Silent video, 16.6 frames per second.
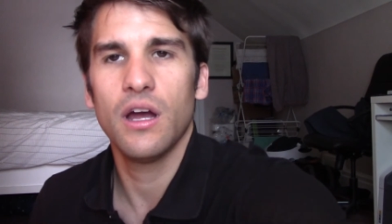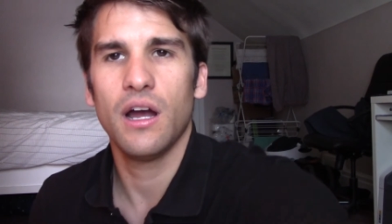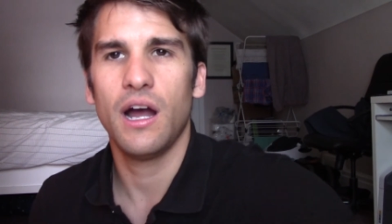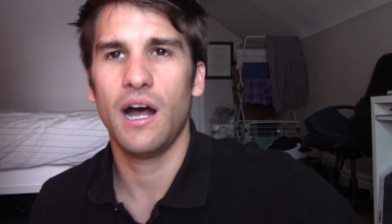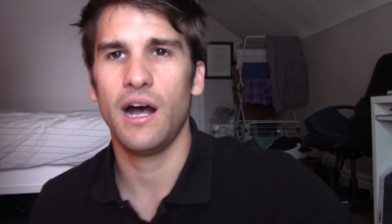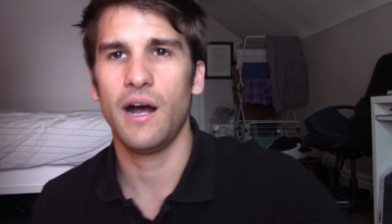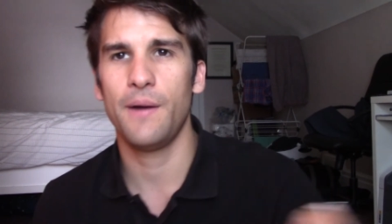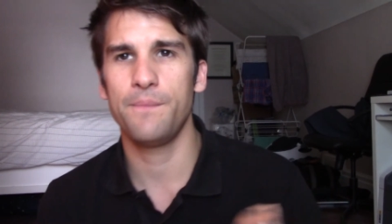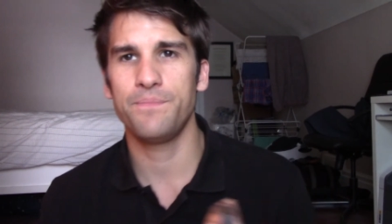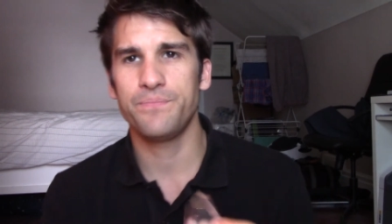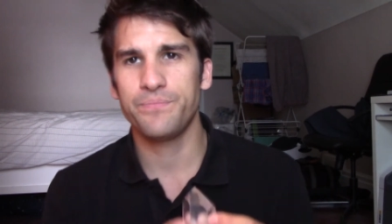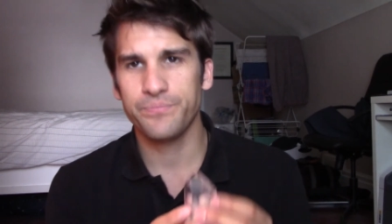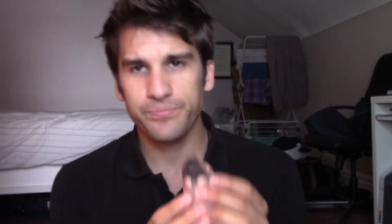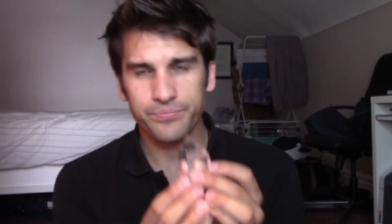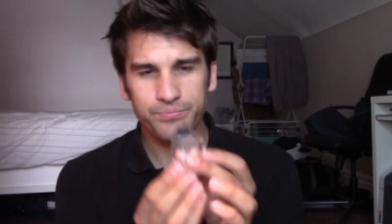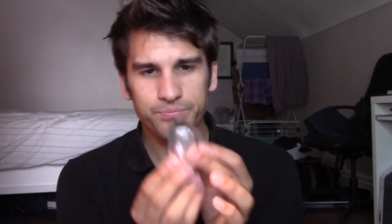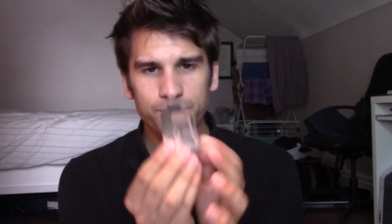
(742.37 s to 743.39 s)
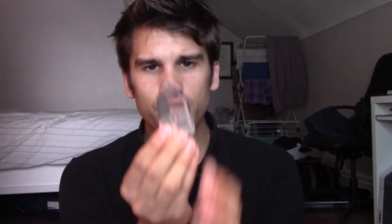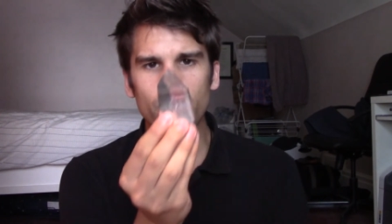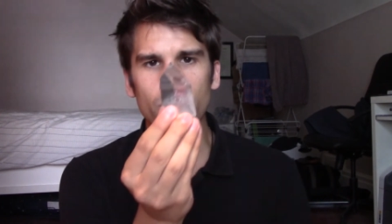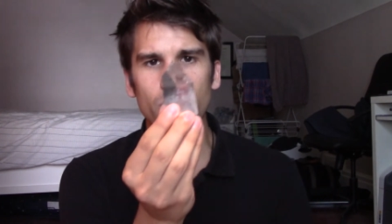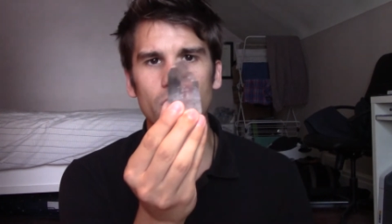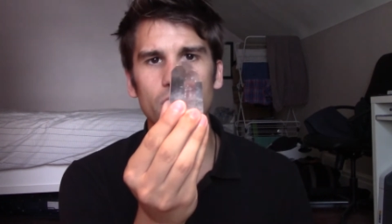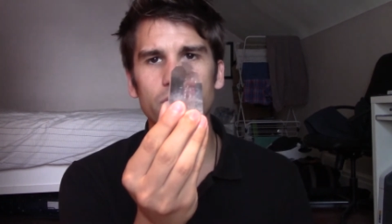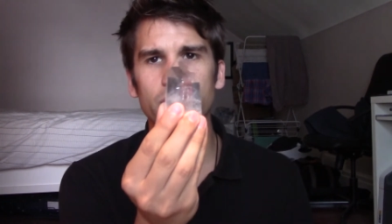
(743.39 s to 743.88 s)

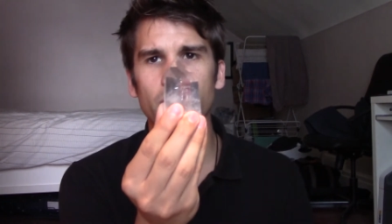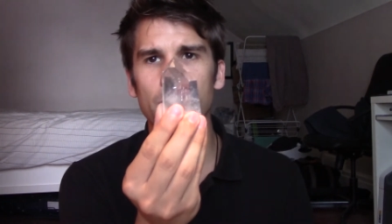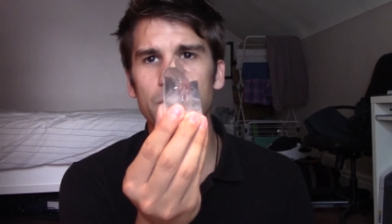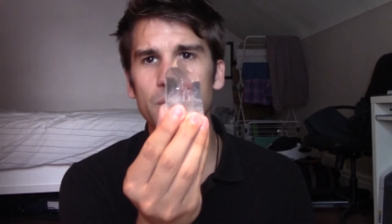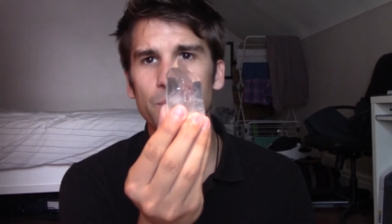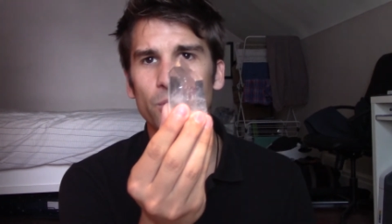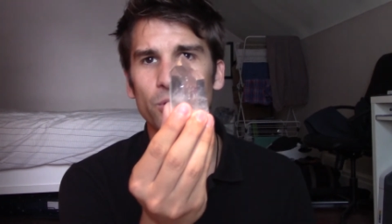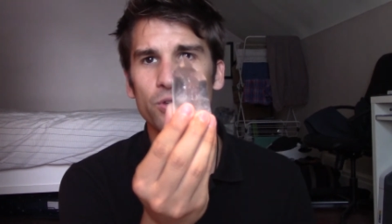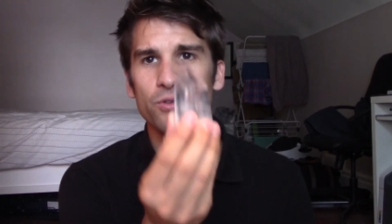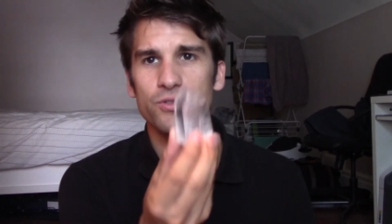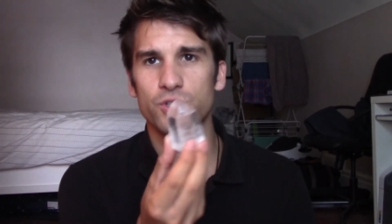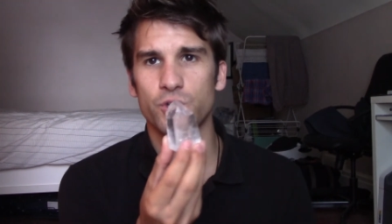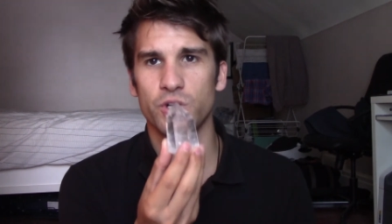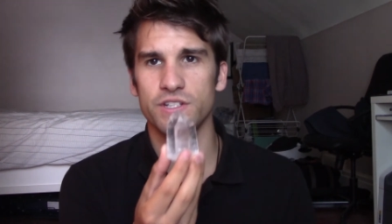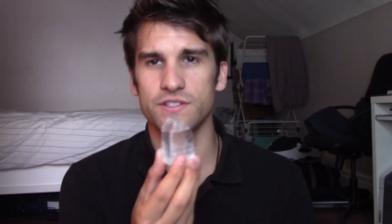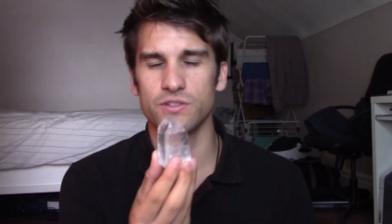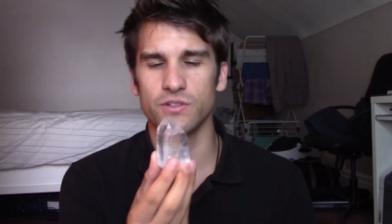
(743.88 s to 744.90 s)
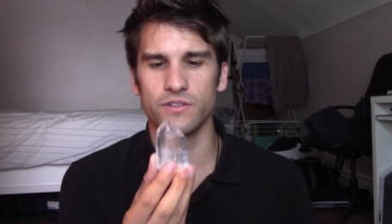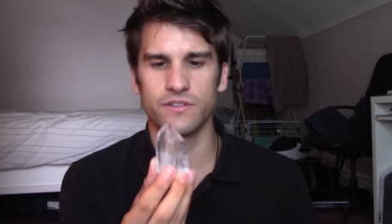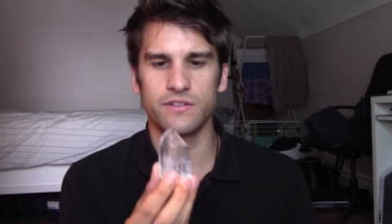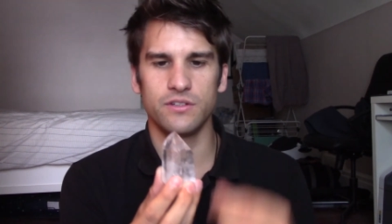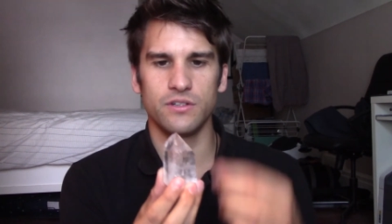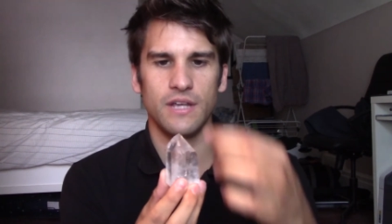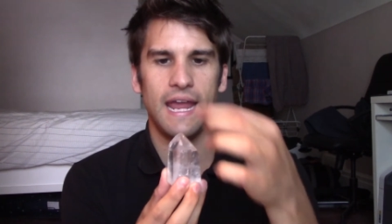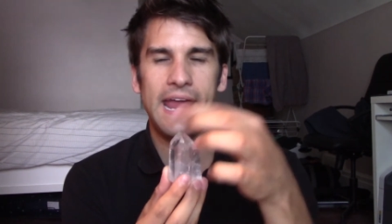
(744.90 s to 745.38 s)
Some people use crystals
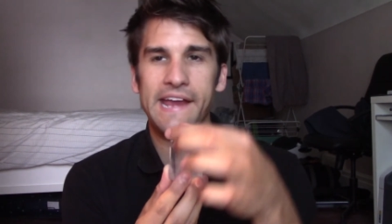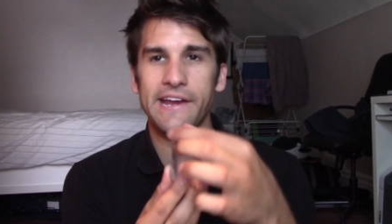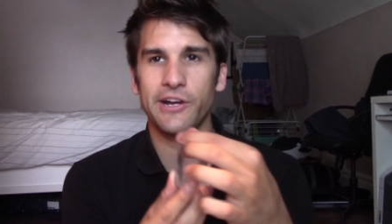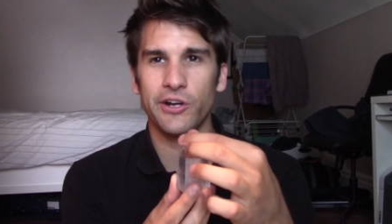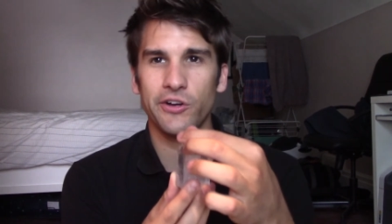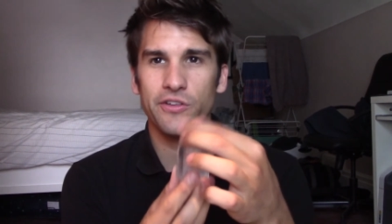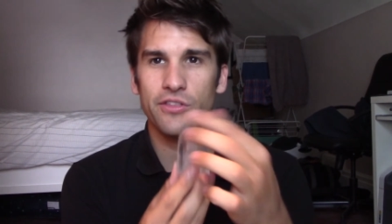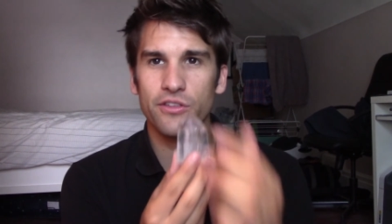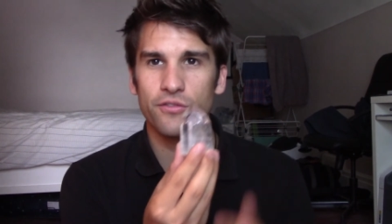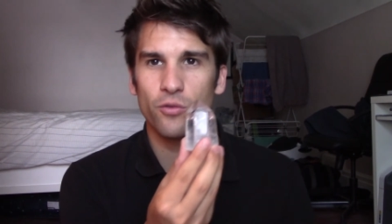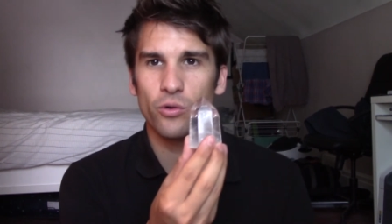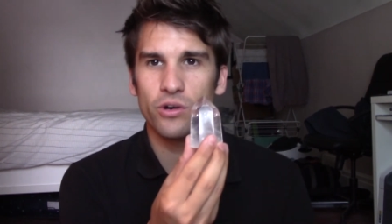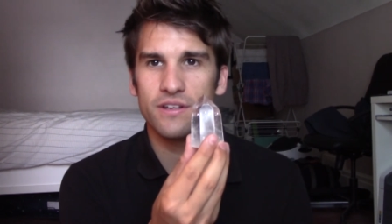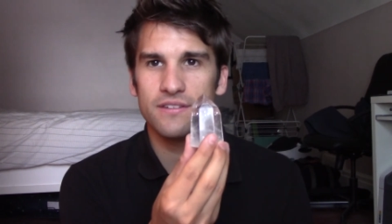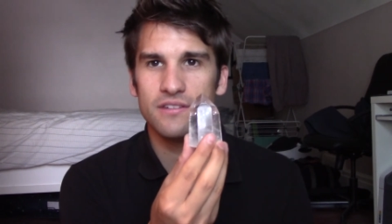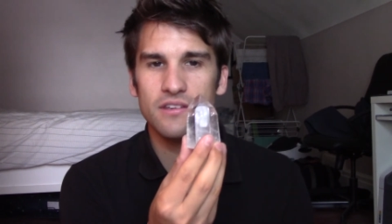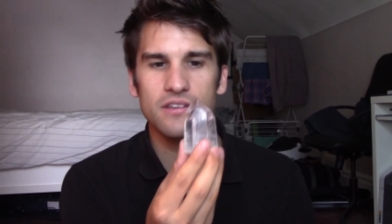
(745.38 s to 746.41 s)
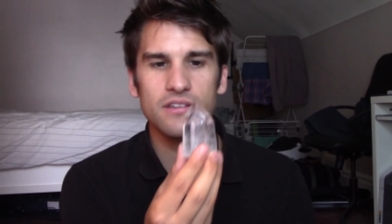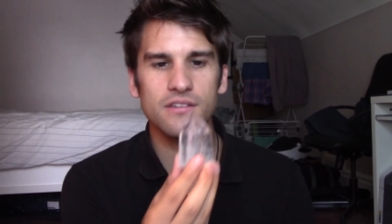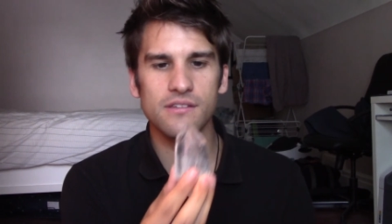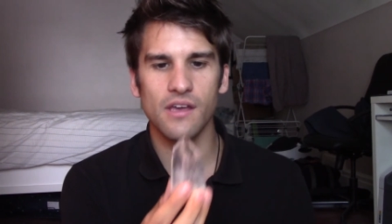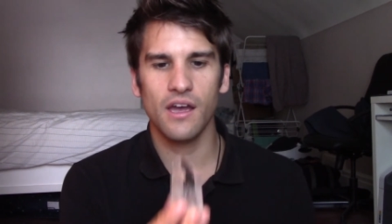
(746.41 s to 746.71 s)
to anchor the vortices,